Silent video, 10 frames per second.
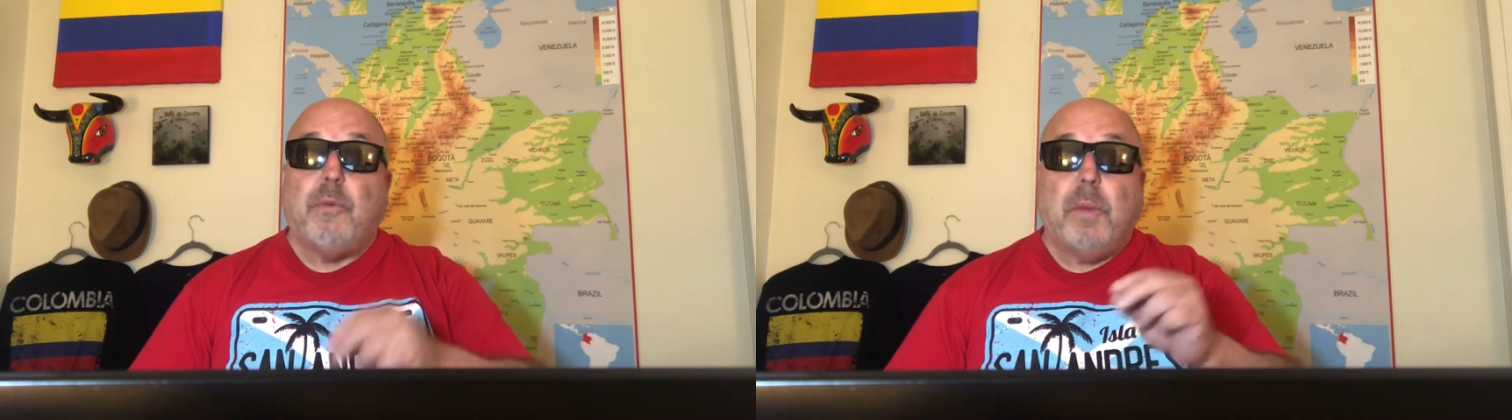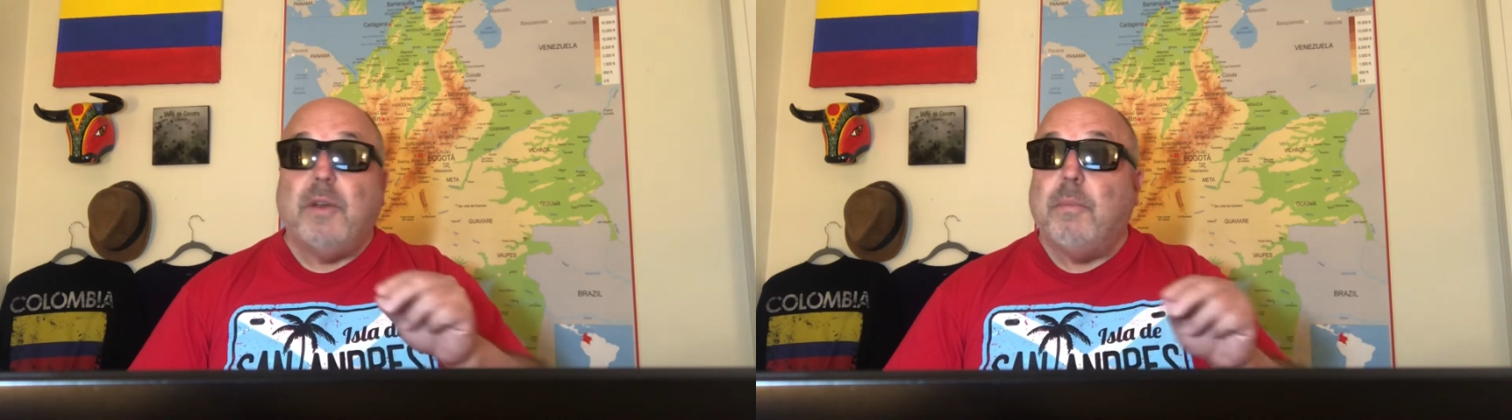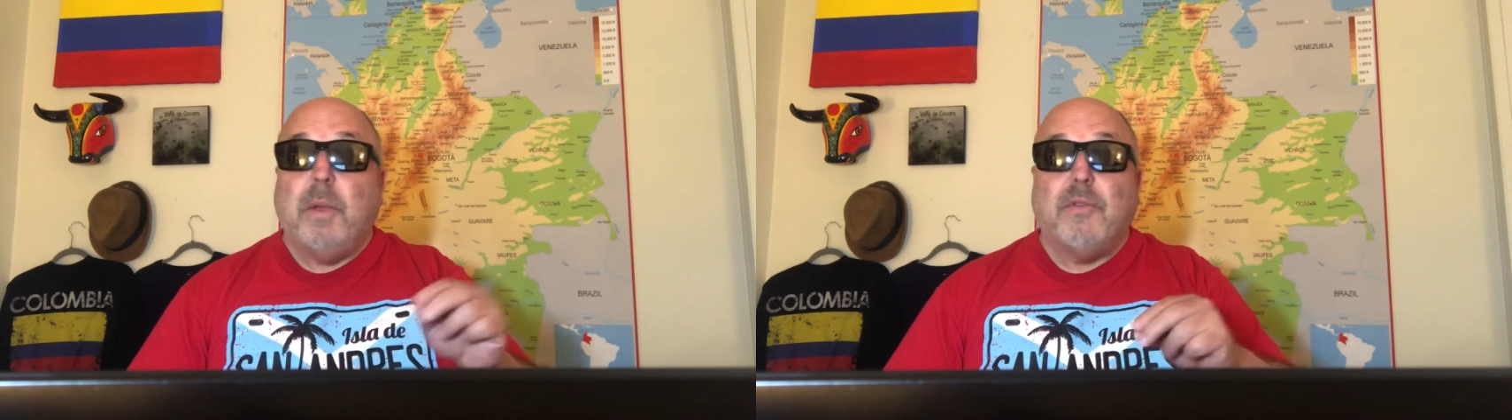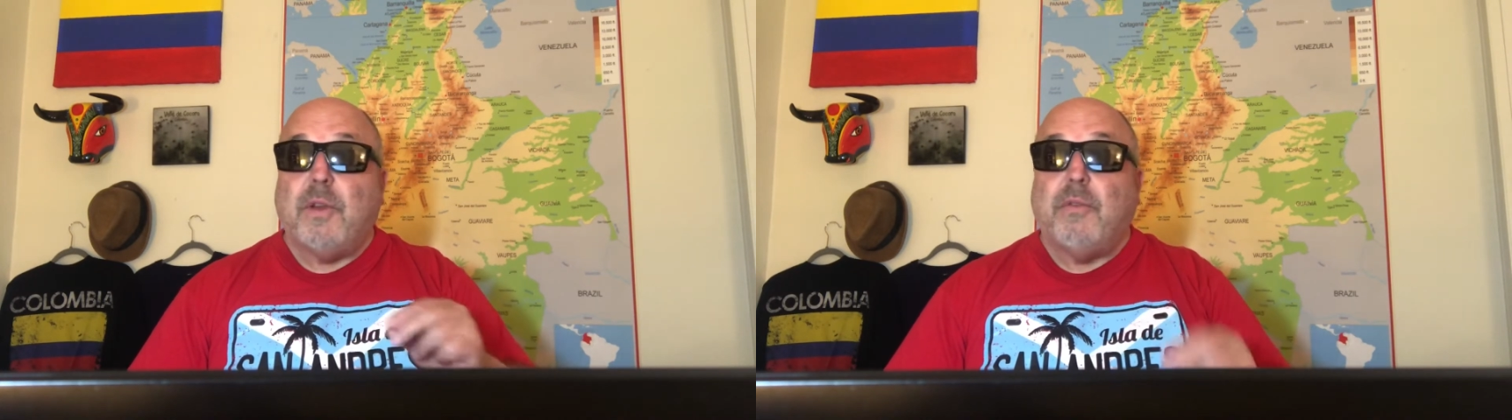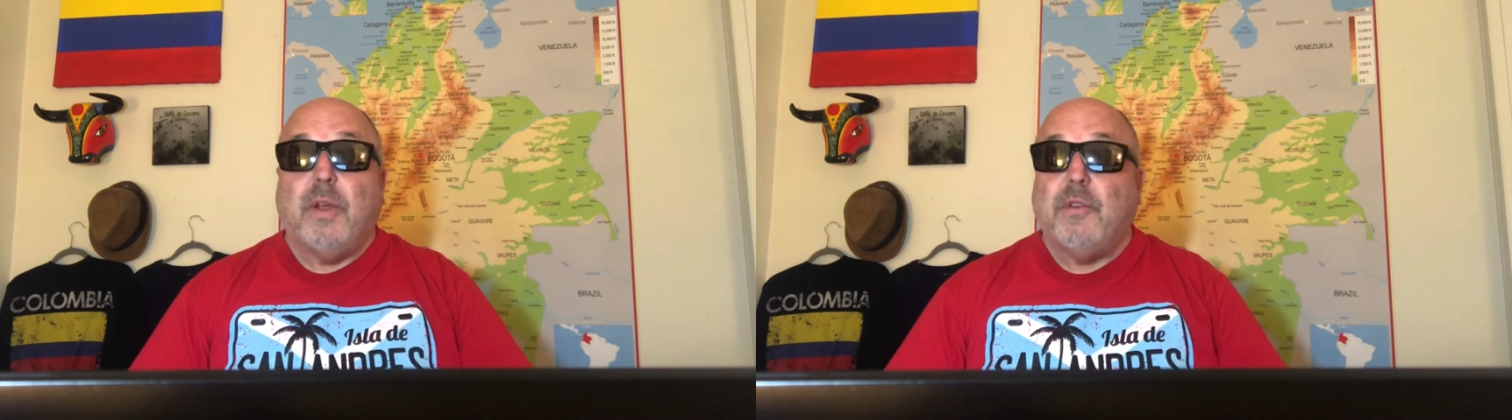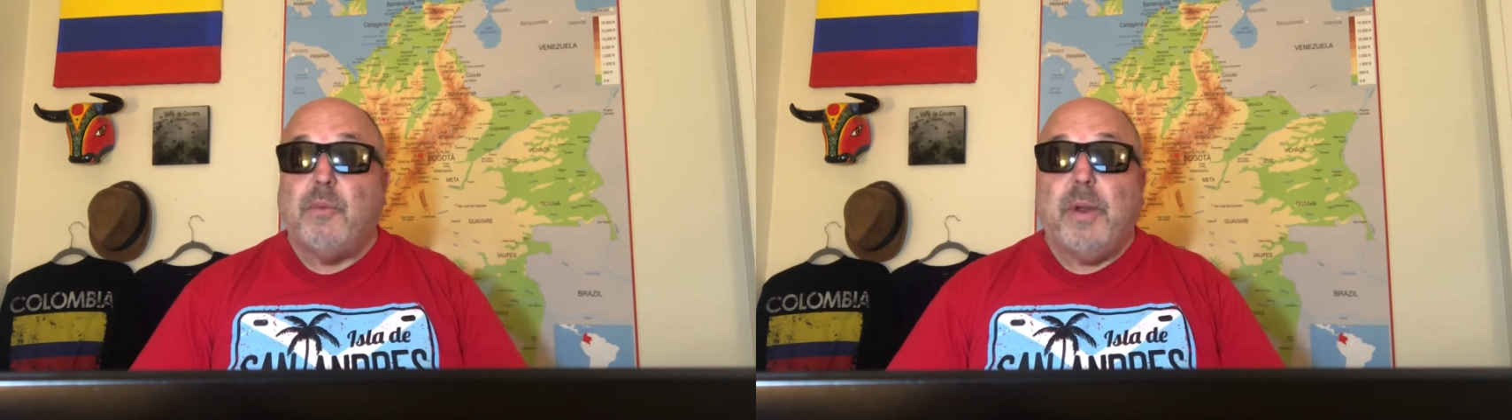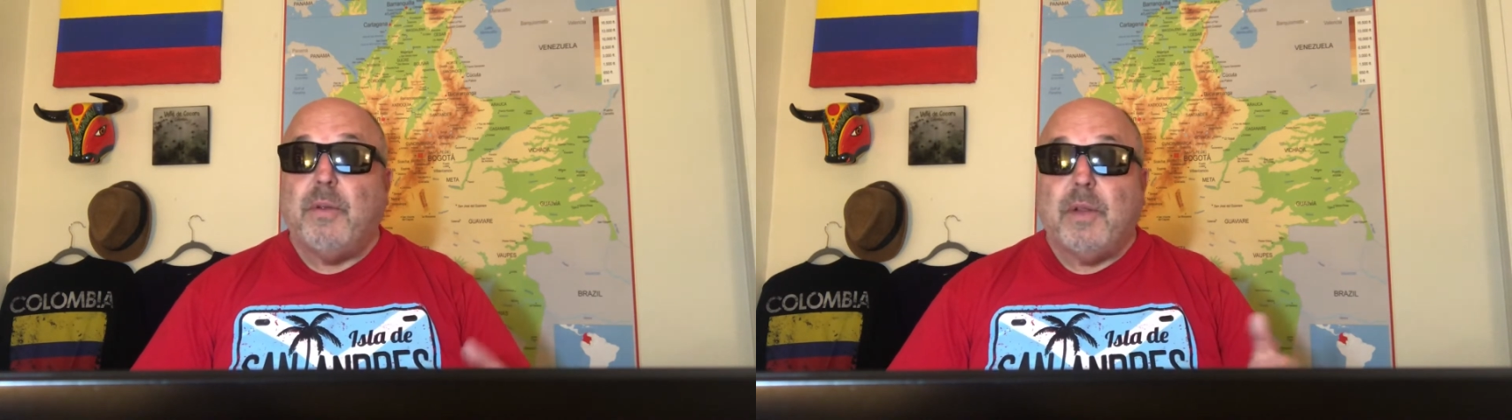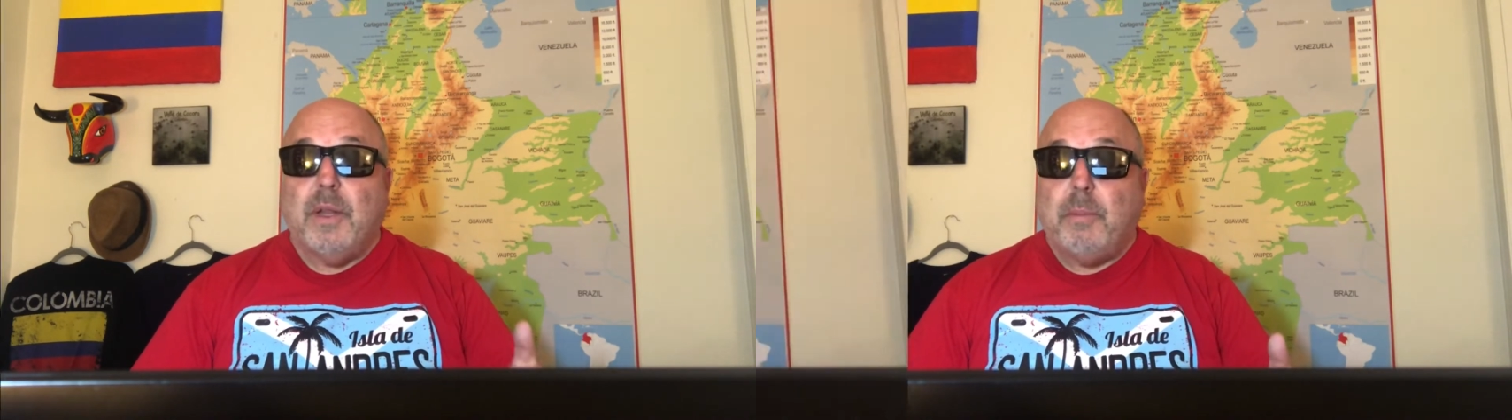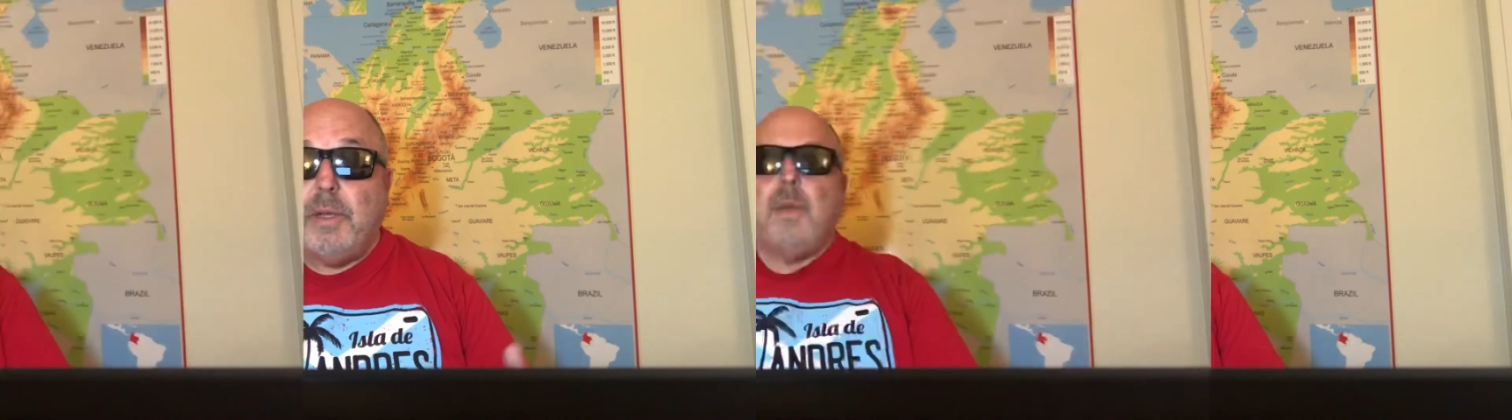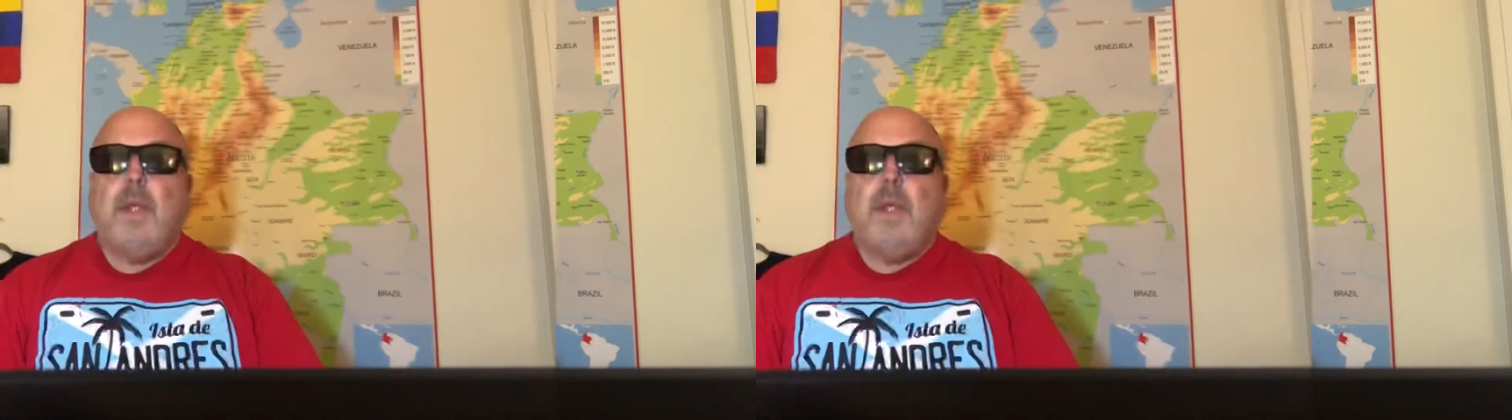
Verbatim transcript: my domestic flights around Colombia?